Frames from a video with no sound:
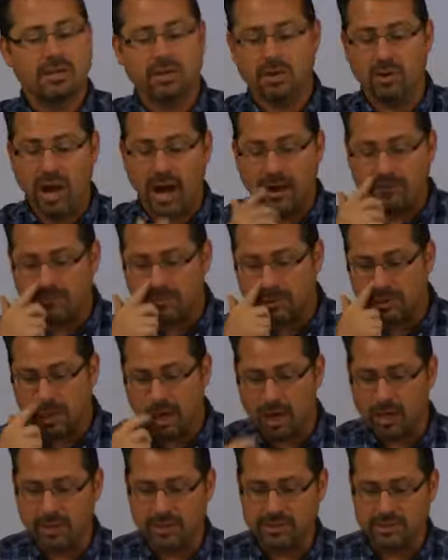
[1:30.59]
You know, after
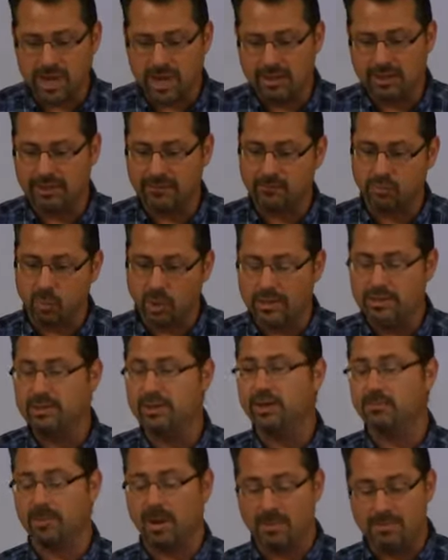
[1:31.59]
college, I lived
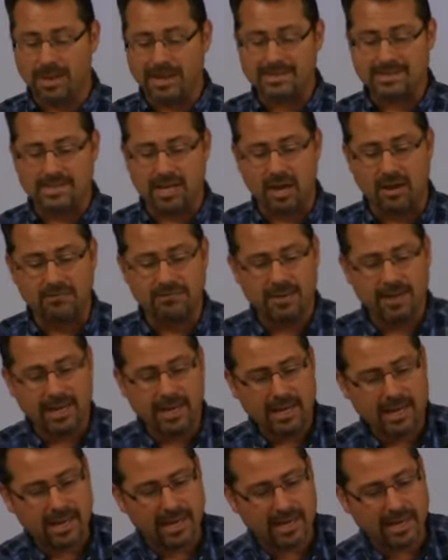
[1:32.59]
one year by myself,
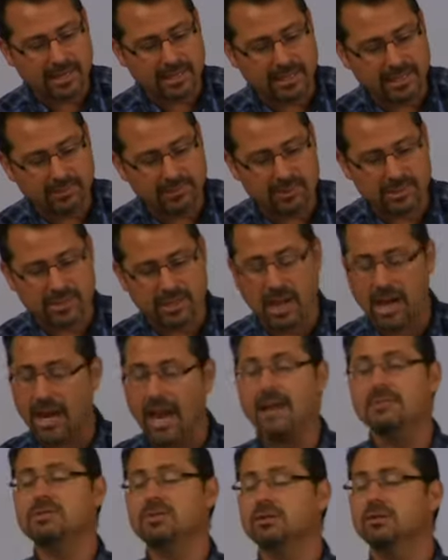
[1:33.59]
and it was
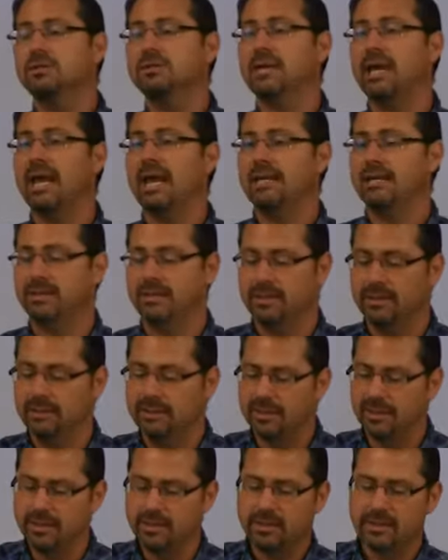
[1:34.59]
I absolutely hated it.